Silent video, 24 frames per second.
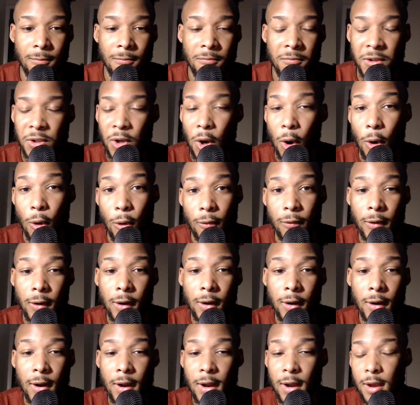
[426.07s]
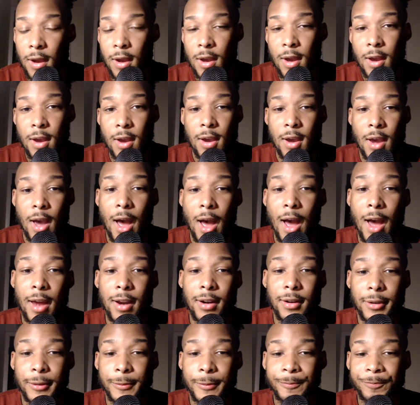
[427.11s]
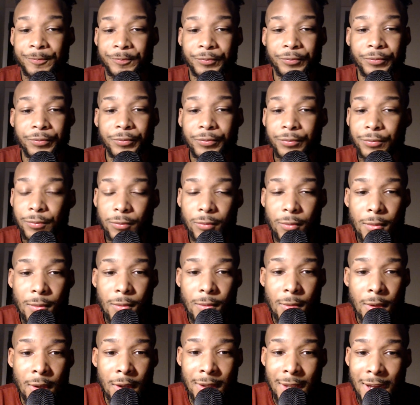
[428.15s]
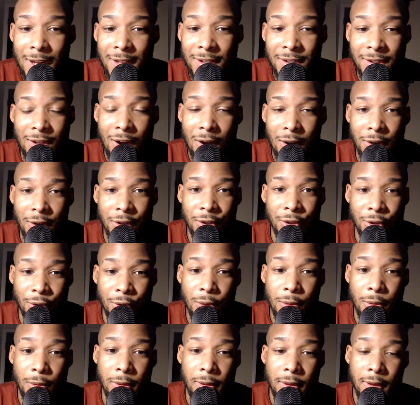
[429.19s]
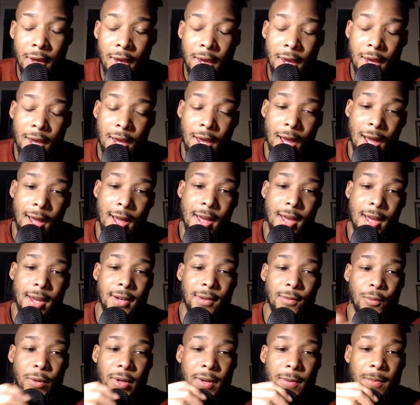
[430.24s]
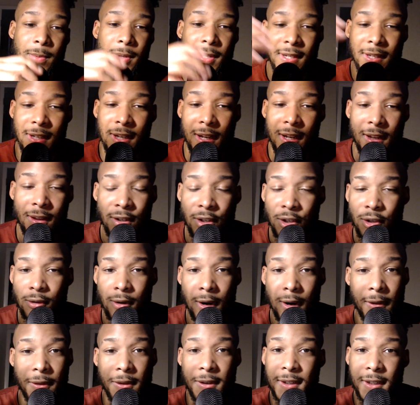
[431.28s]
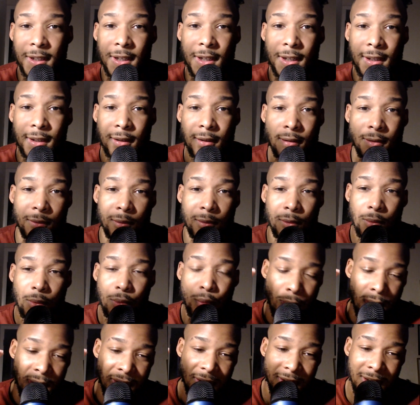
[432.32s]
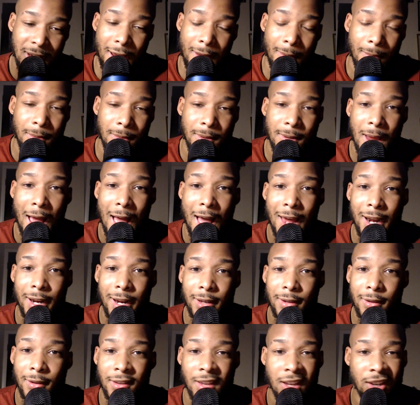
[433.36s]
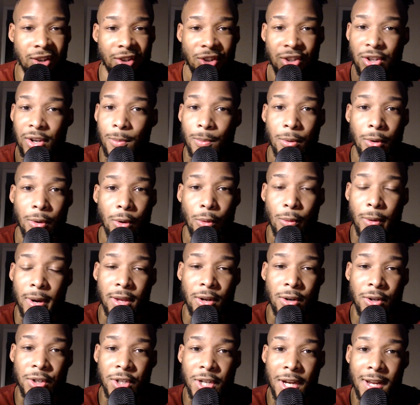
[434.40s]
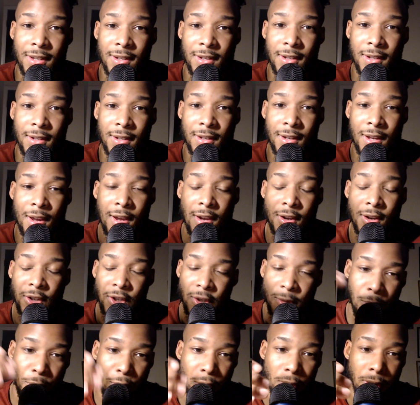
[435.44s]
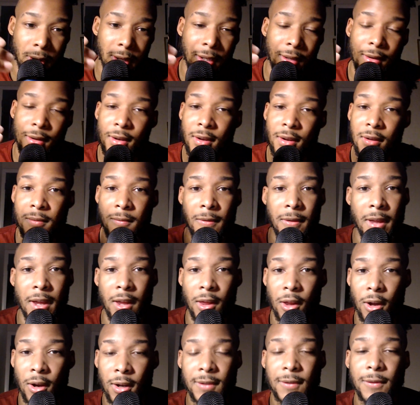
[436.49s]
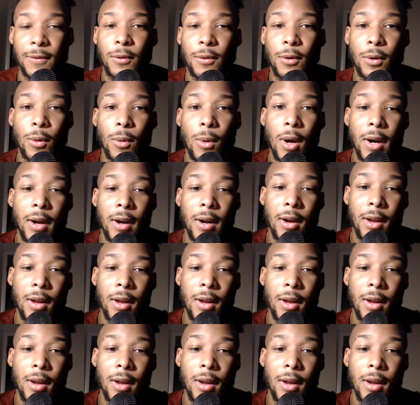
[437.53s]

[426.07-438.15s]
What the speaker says: It's over. And that's the honest truth. And we've been seeing this throughout the season. West Ham had it. They just didn't put away their chances. Sporting, they lost 4-1.